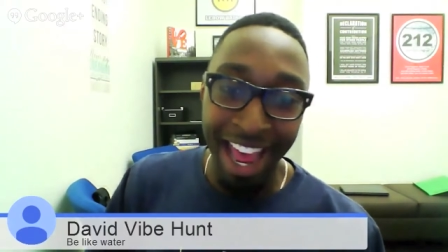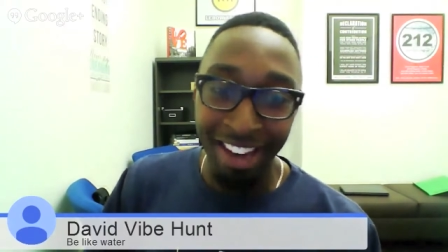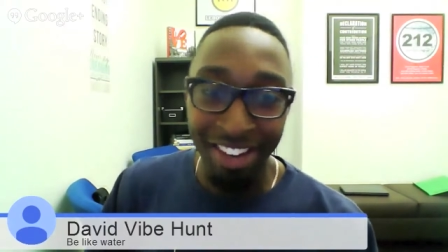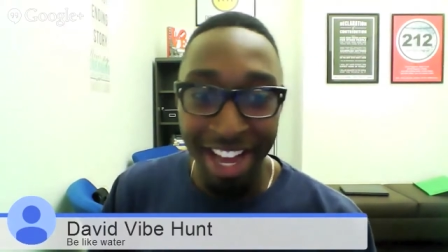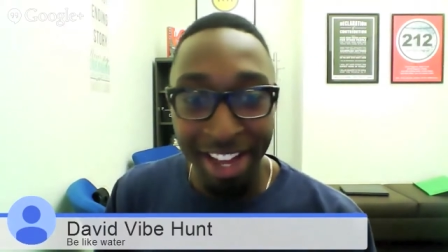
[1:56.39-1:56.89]

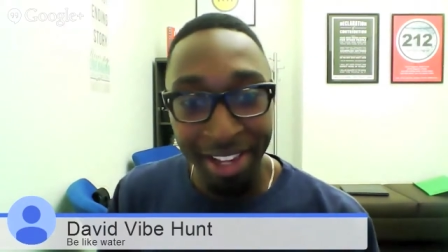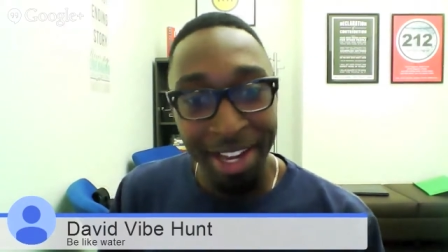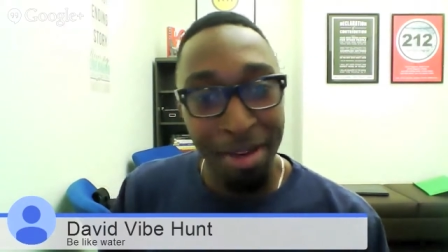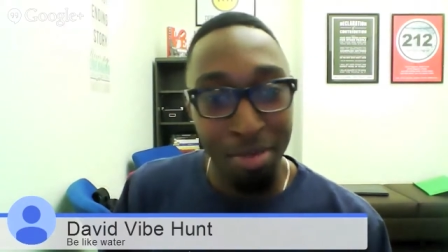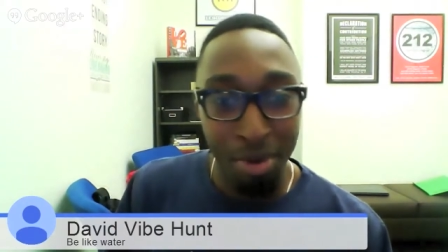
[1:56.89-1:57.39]
agile
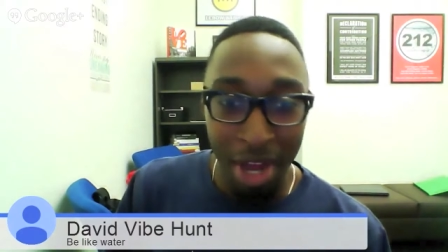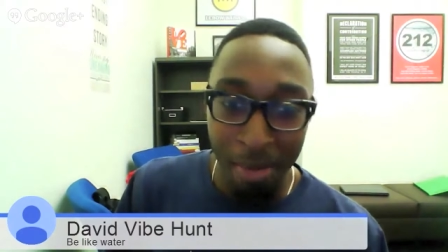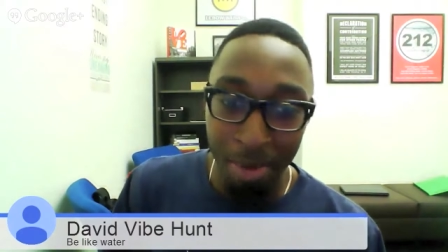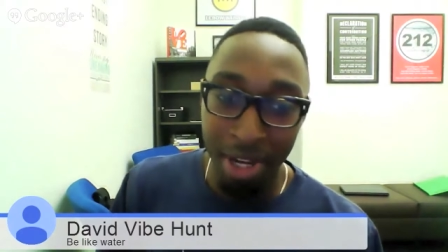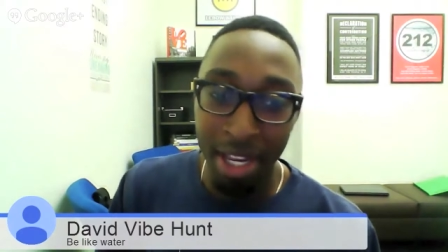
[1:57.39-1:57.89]
and nimble
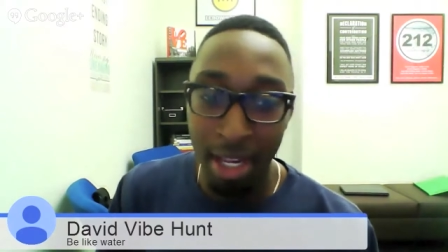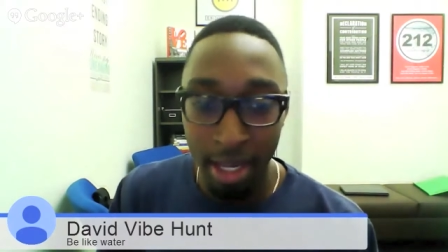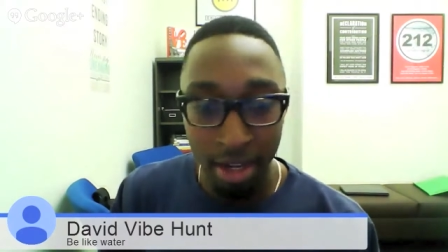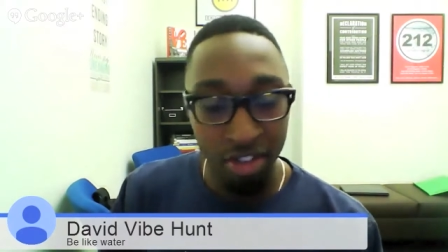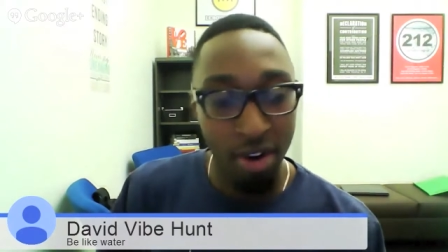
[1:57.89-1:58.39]
company and,